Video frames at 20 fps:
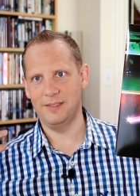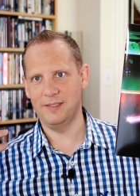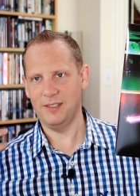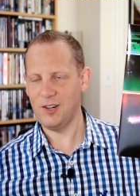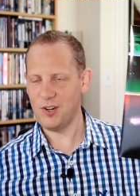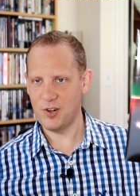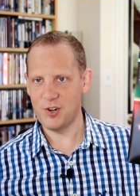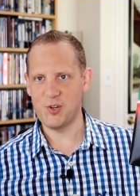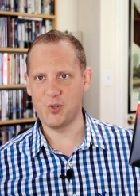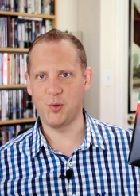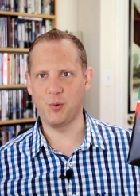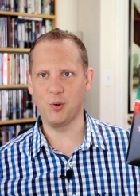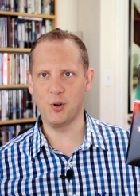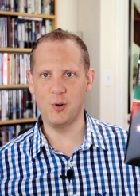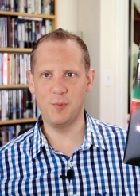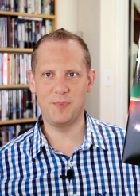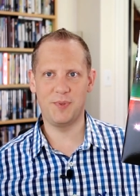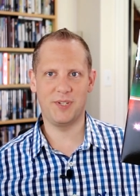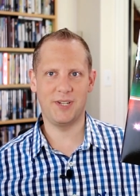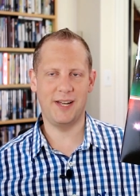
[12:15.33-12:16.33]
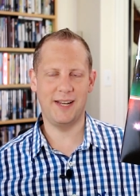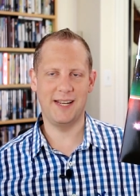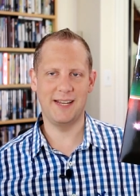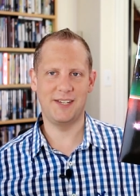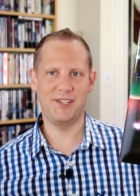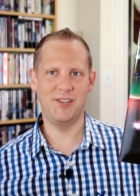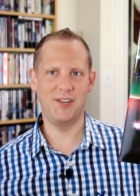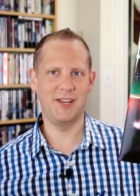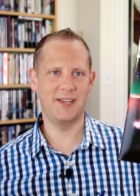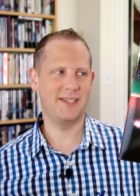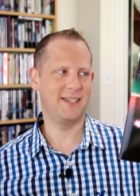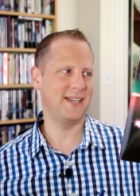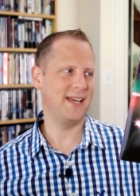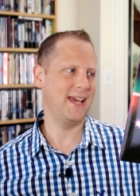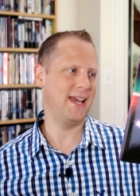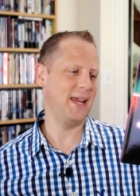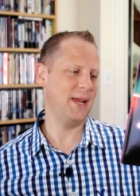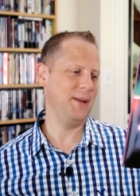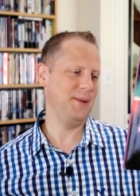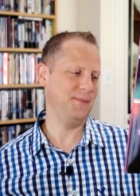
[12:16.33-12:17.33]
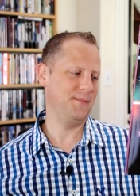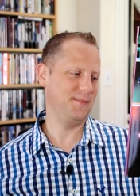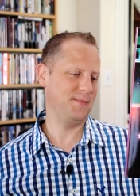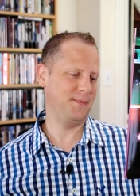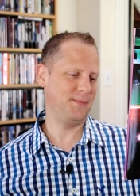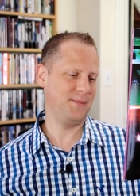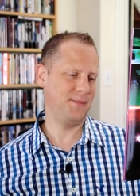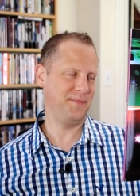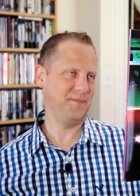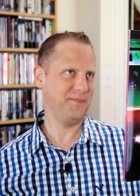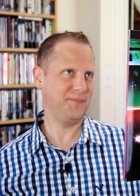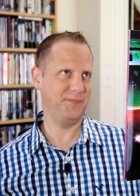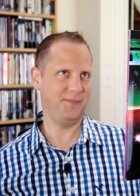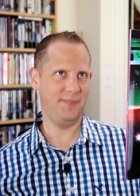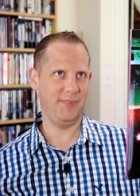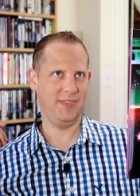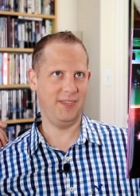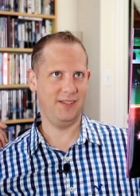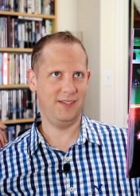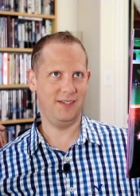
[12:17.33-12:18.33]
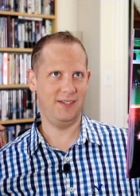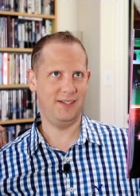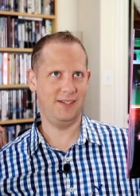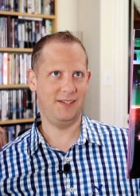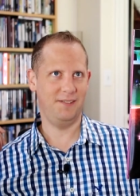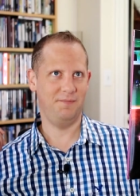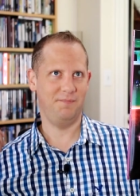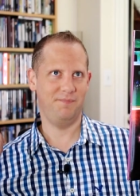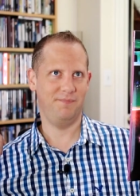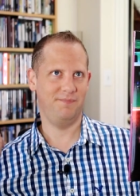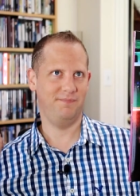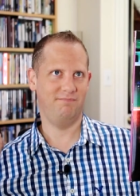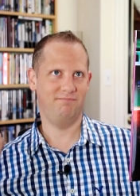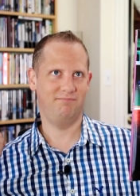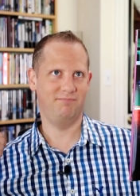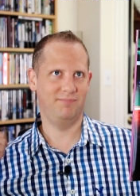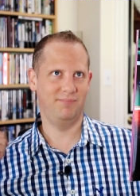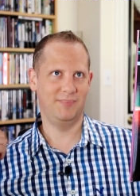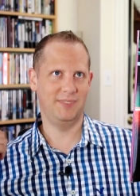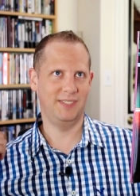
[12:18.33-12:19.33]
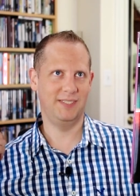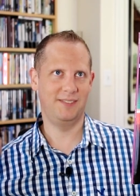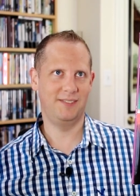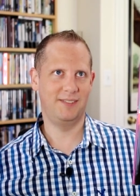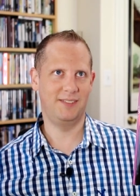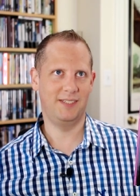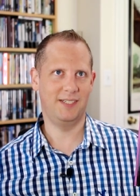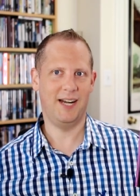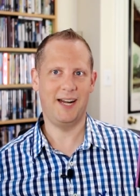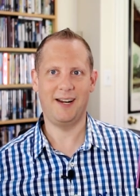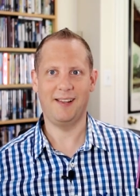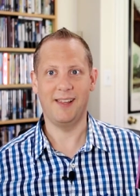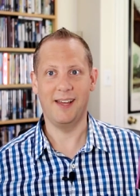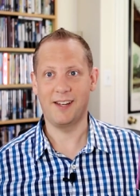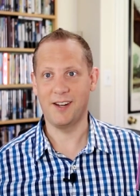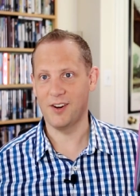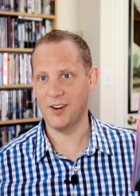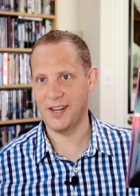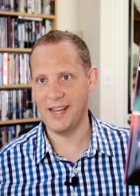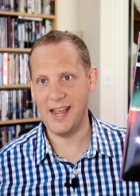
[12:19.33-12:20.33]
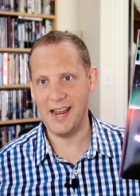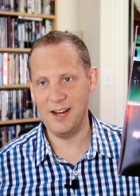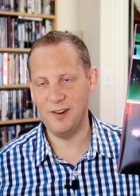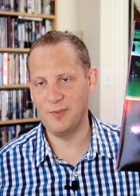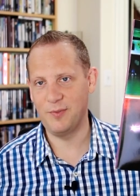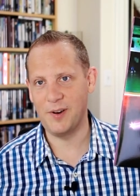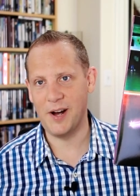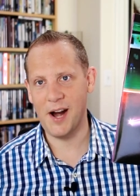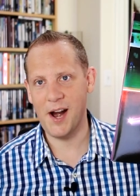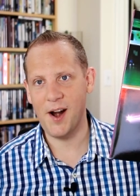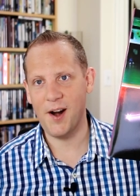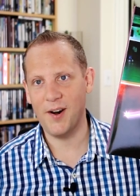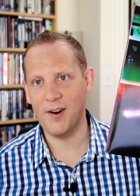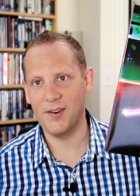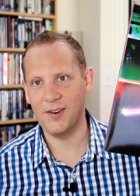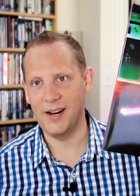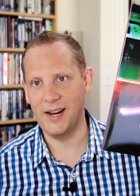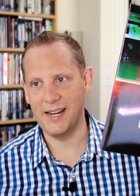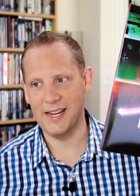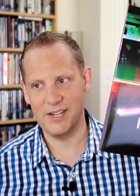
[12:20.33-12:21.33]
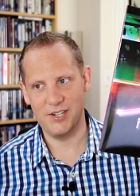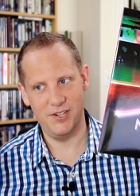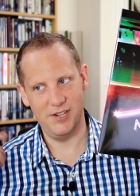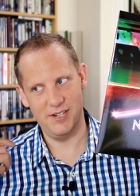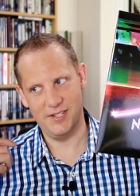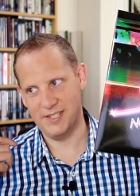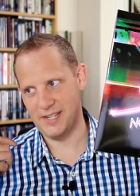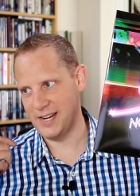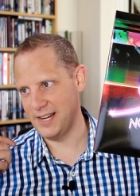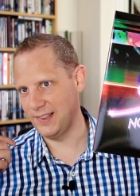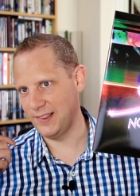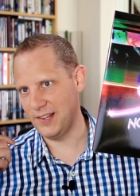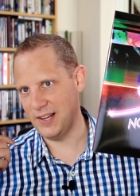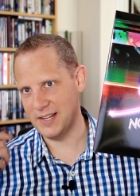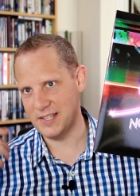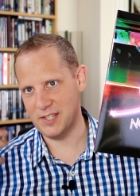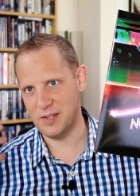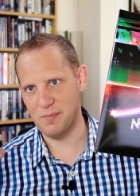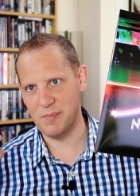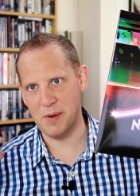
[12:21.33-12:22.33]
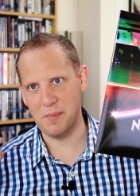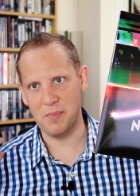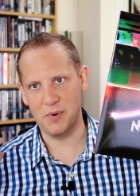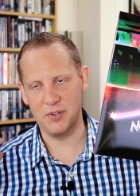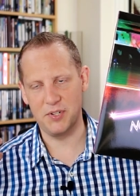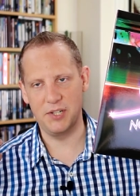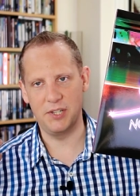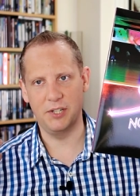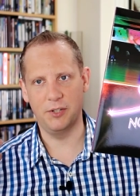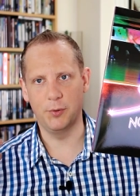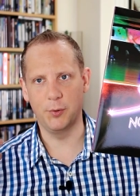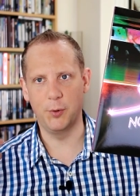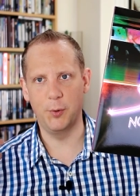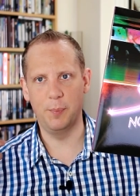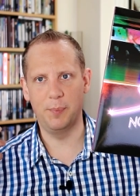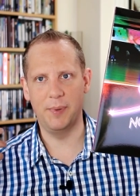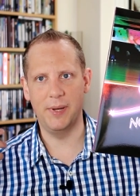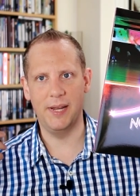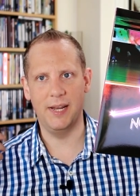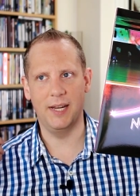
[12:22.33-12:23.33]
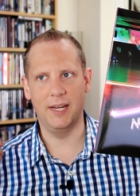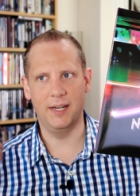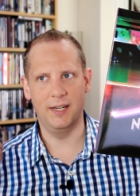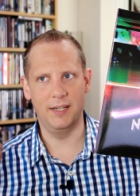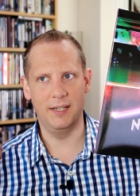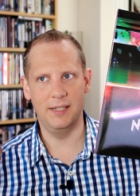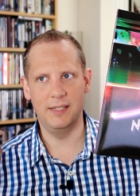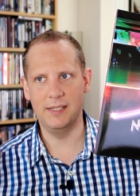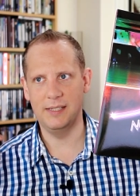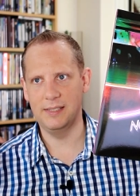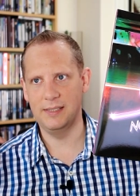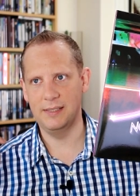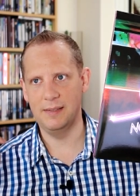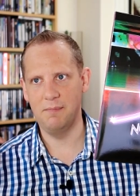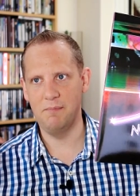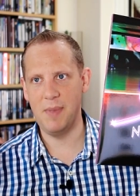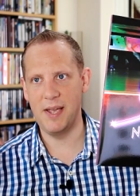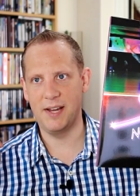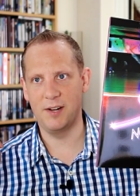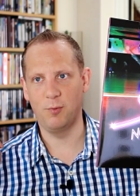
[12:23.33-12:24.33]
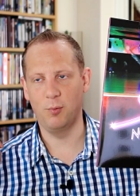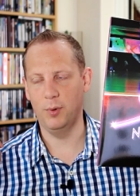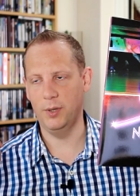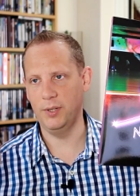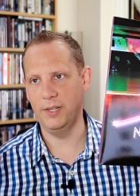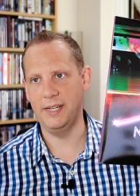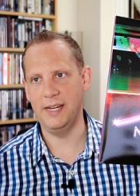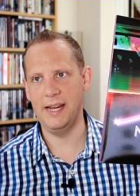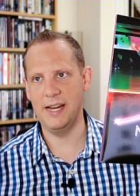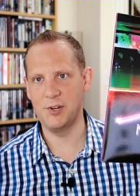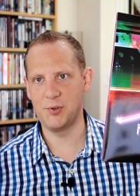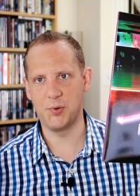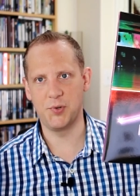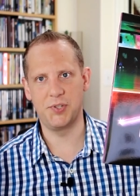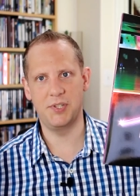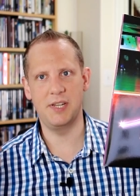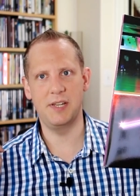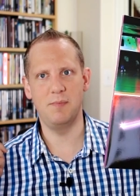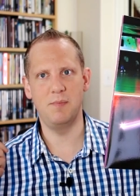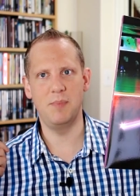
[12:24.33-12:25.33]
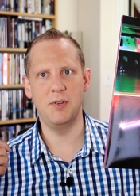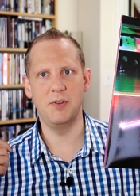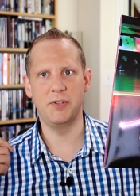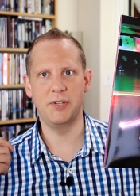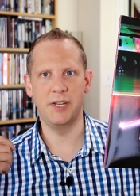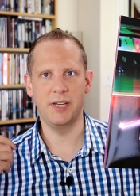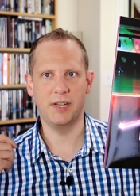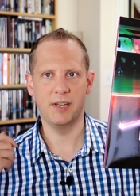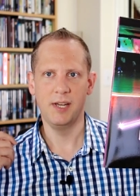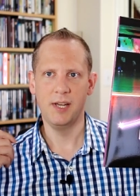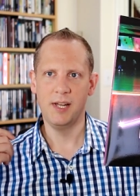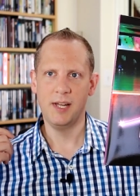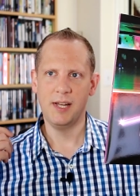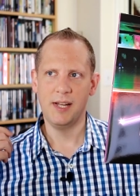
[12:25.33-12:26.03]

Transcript: large groups, I guess you could say, kind of like Arcade Fire, I guess you could say. Lots of members in the group and make really interesting music.